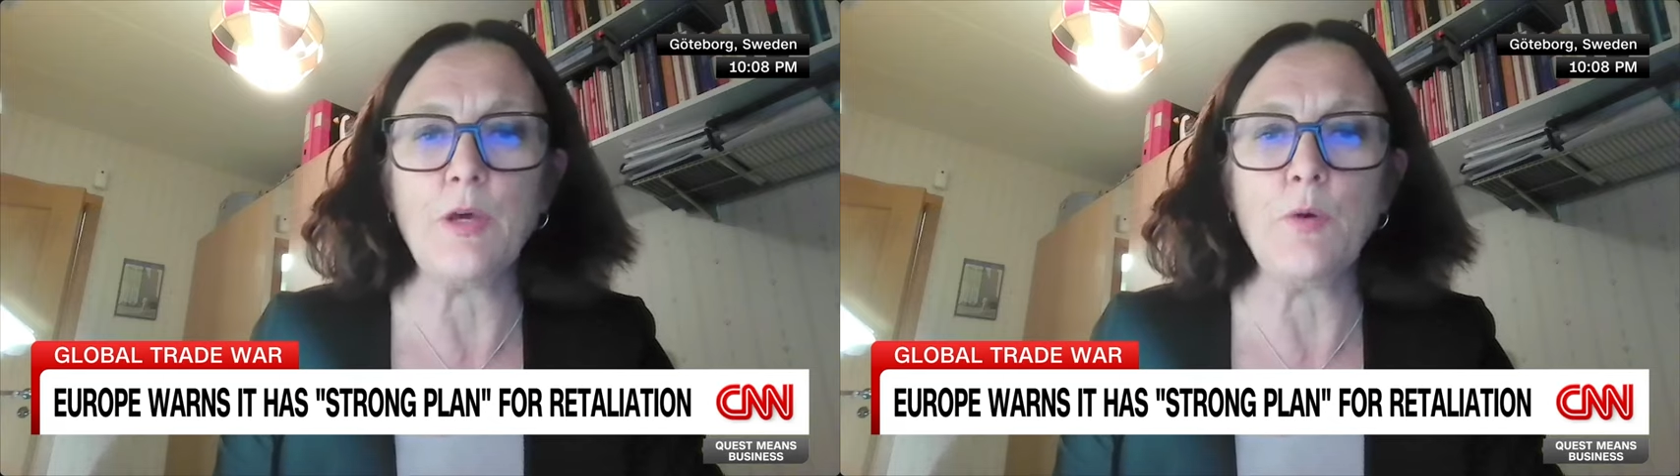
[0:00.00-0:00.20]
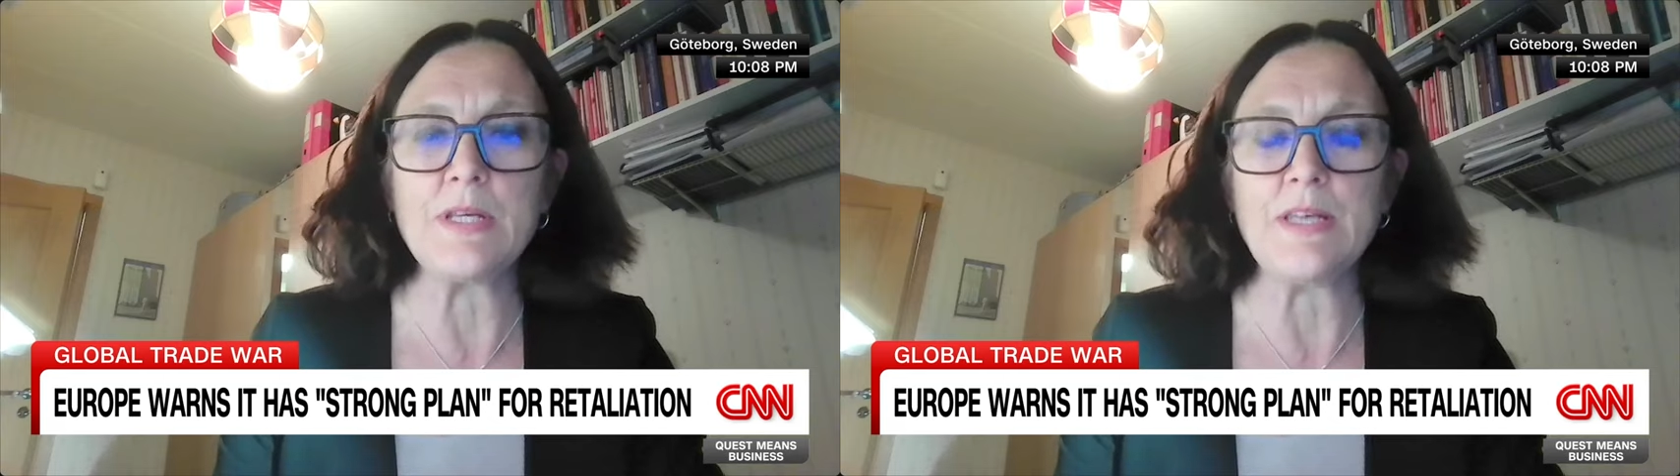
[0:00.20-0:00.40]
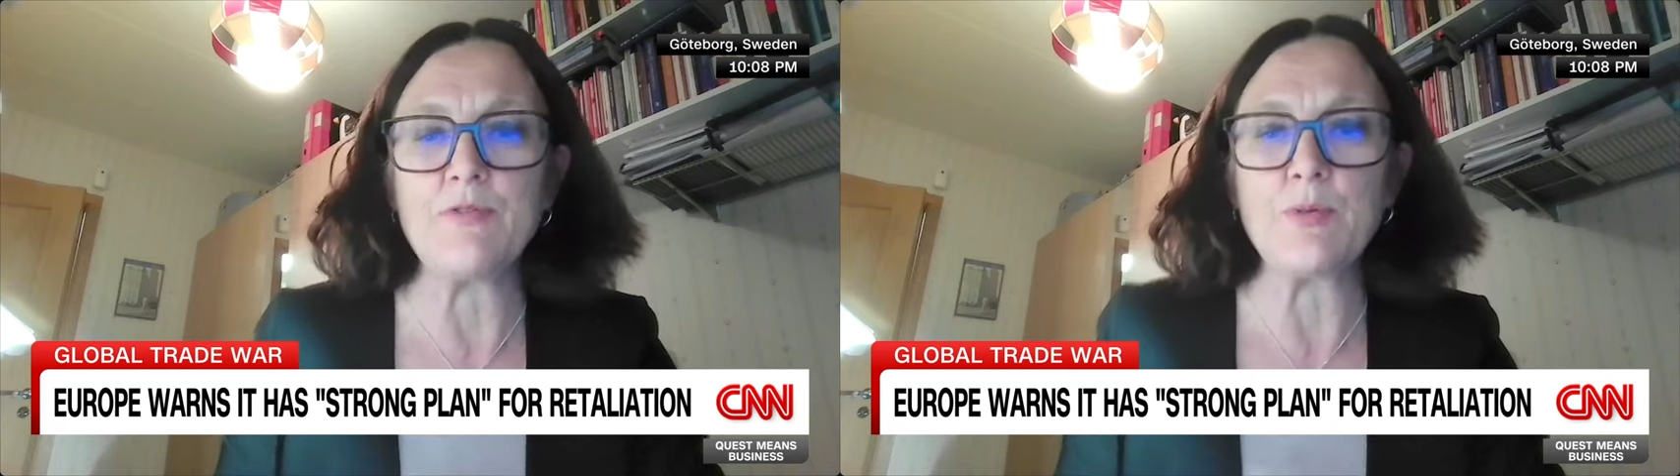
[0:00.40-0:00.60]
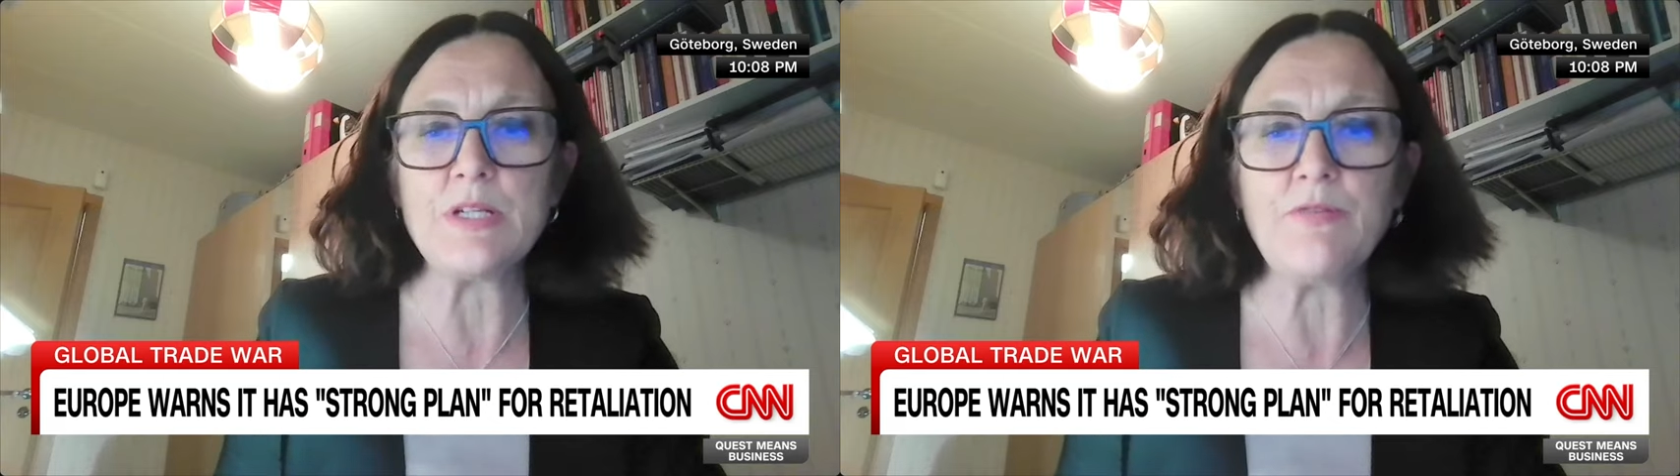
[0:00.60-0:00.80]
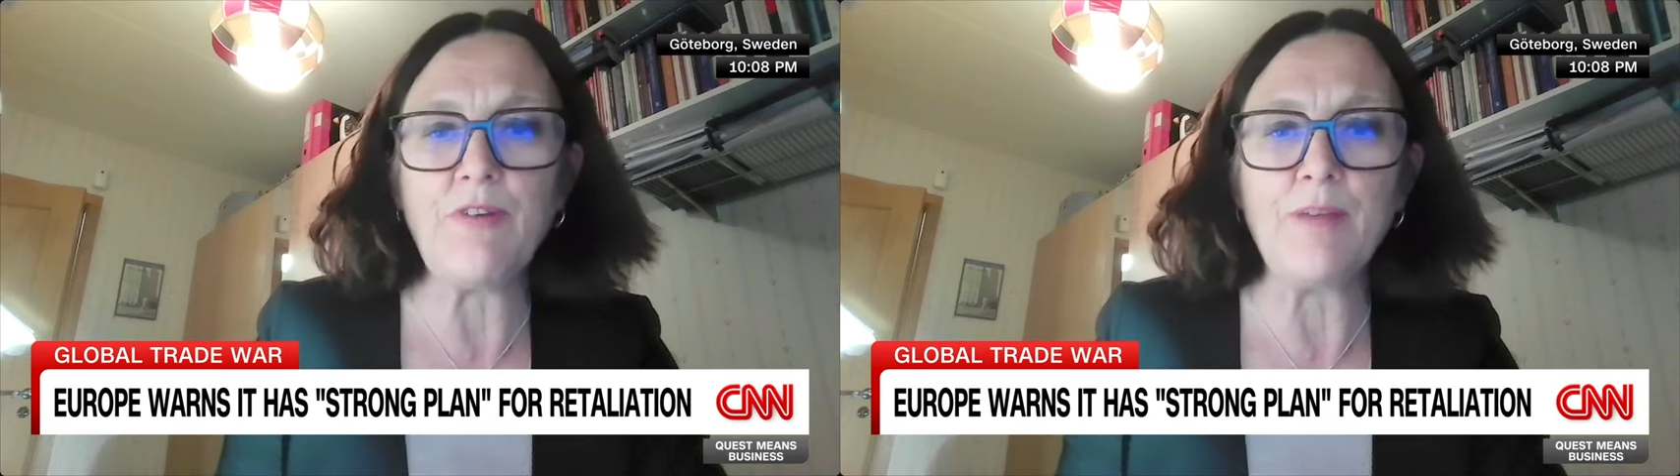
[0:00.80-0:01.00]
the US have
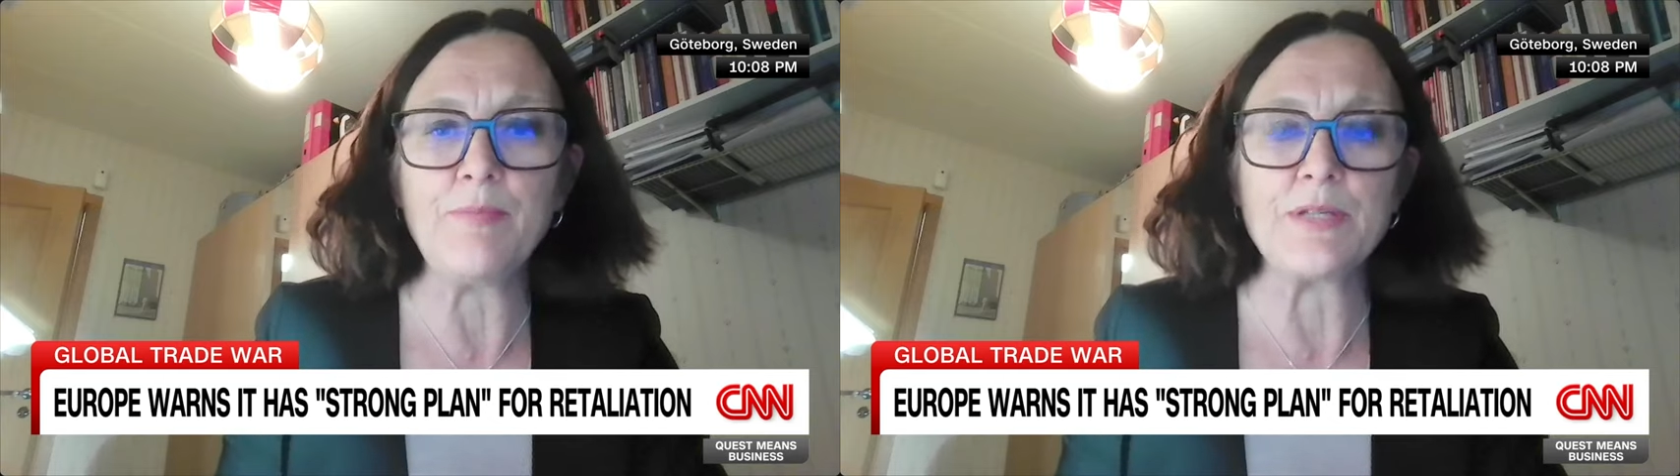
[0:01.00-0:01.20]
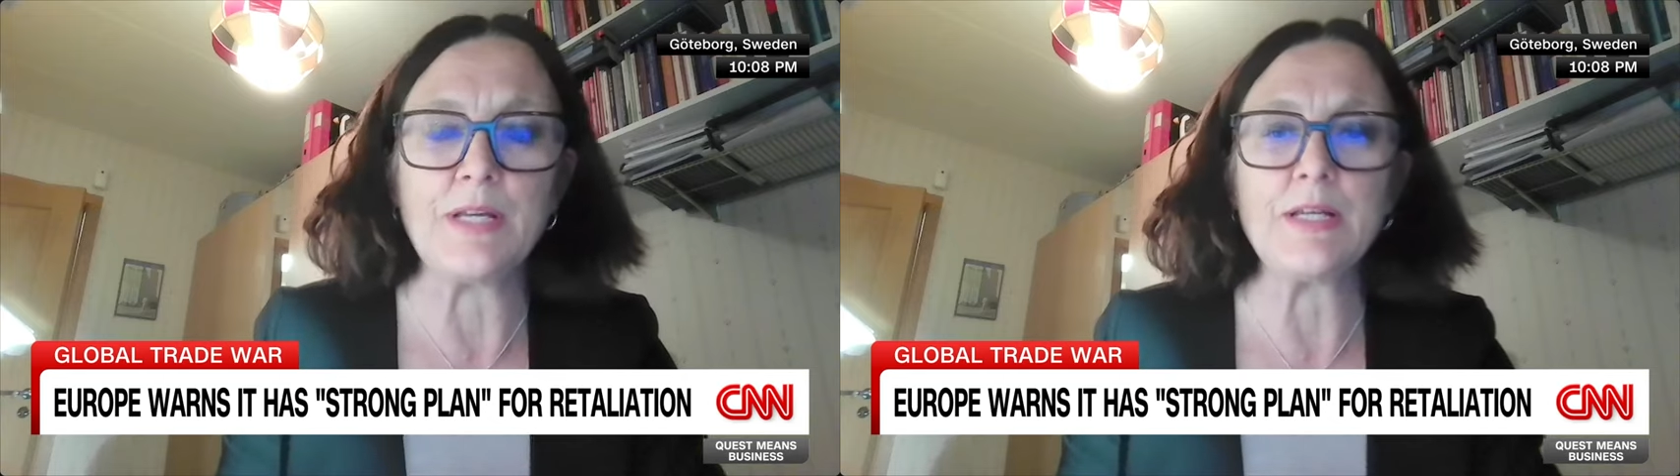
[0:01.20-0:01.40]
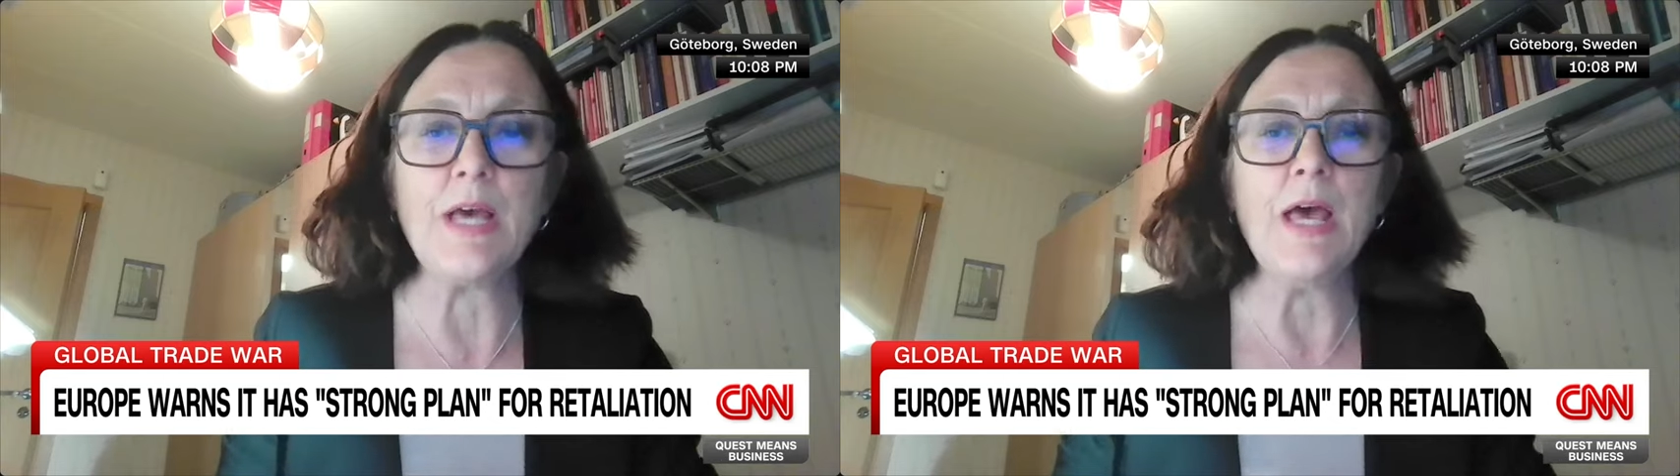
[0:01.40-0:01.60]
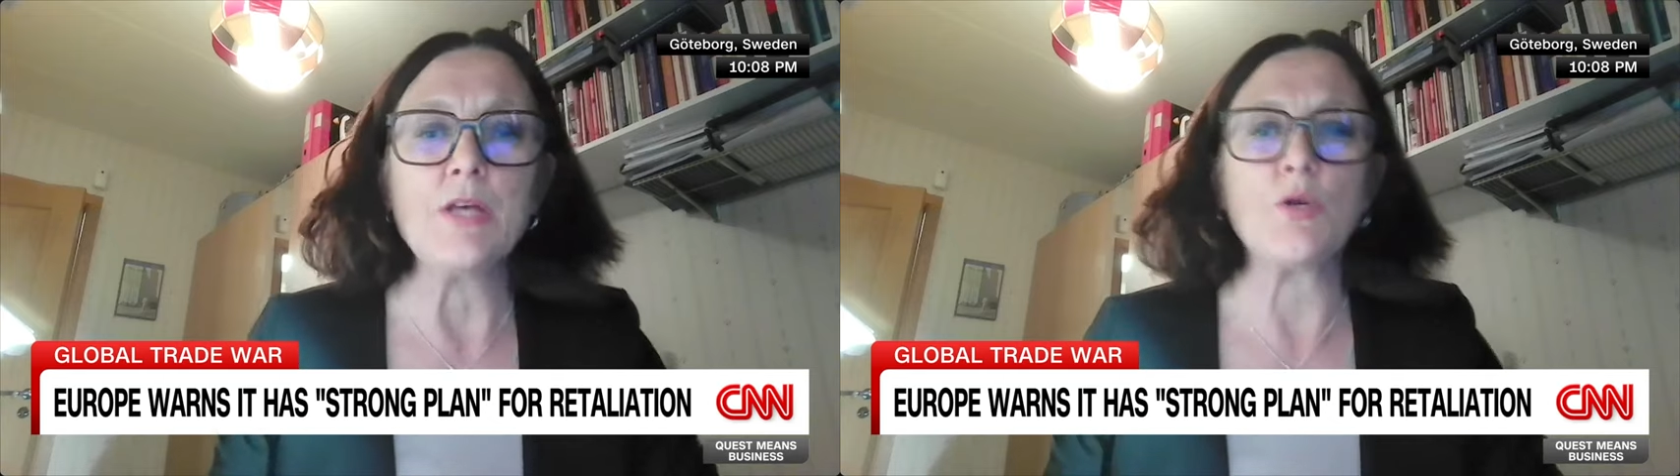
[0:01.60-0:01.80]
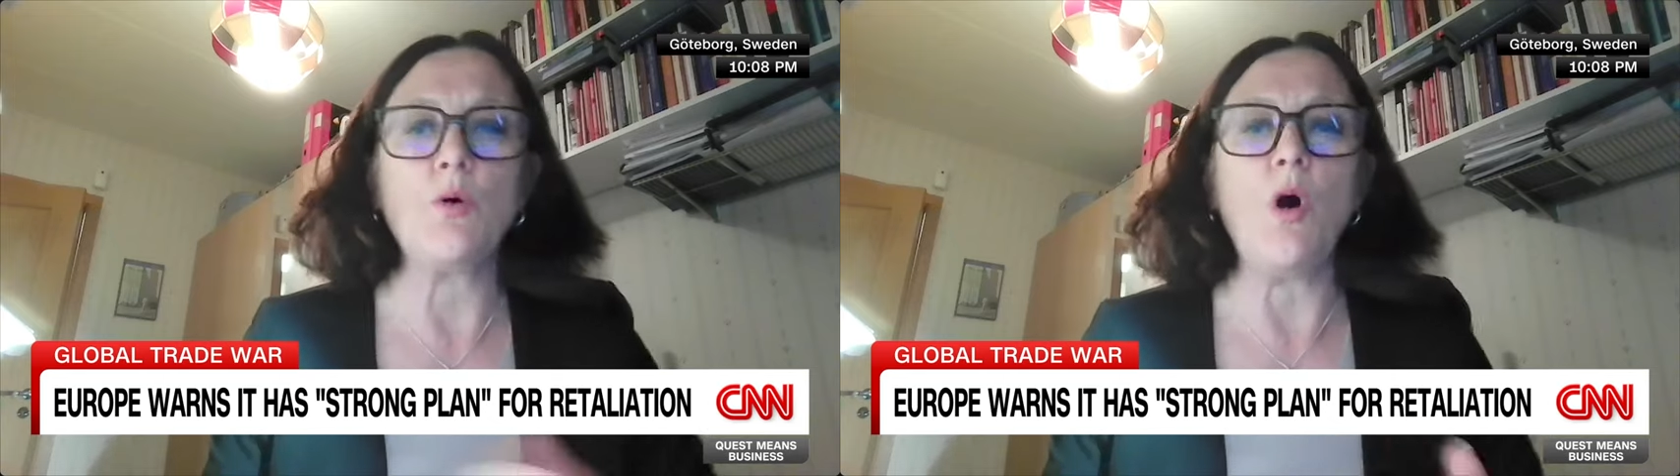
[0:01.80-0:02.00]
25%.
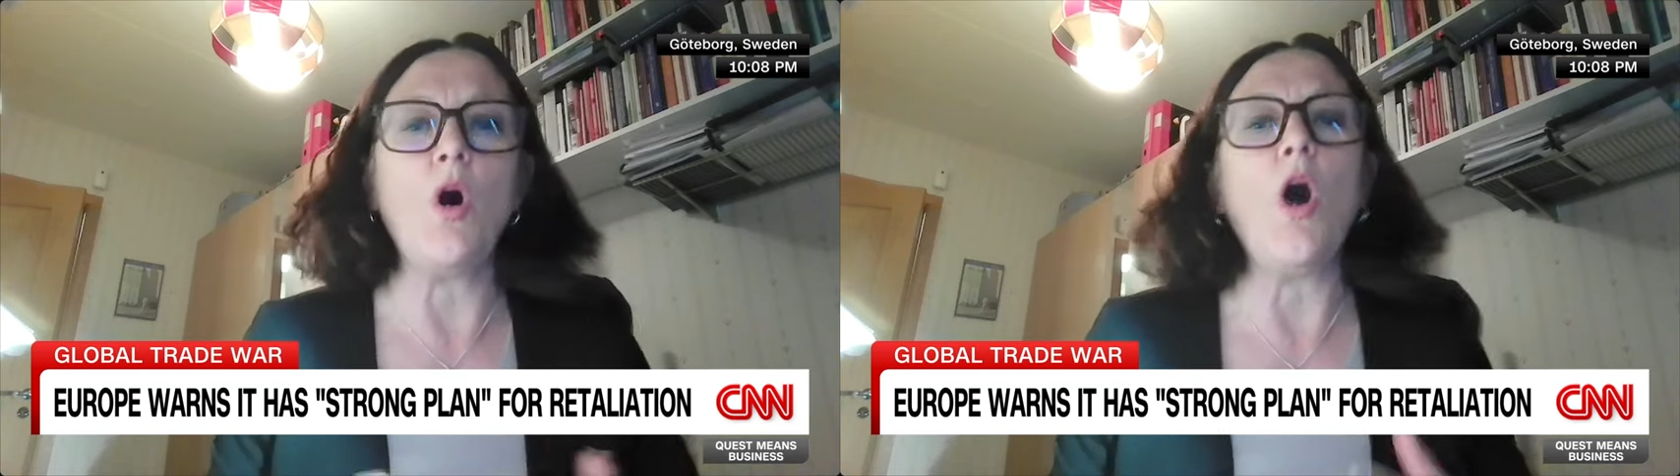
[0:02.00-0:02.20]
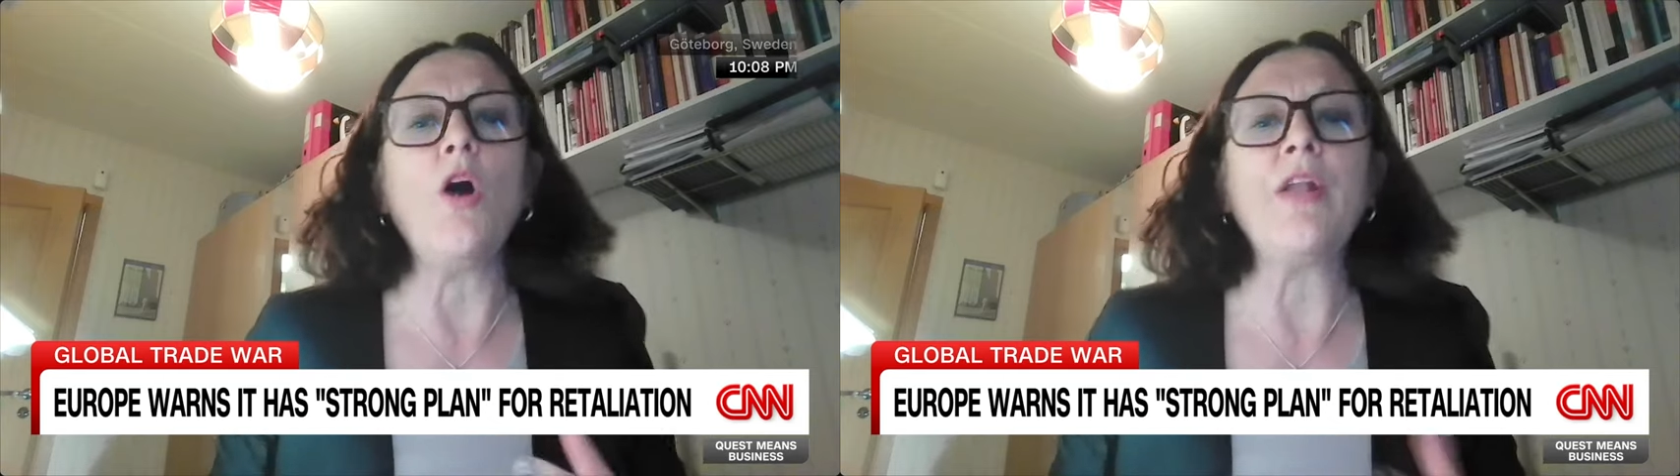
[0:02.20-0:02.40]
So on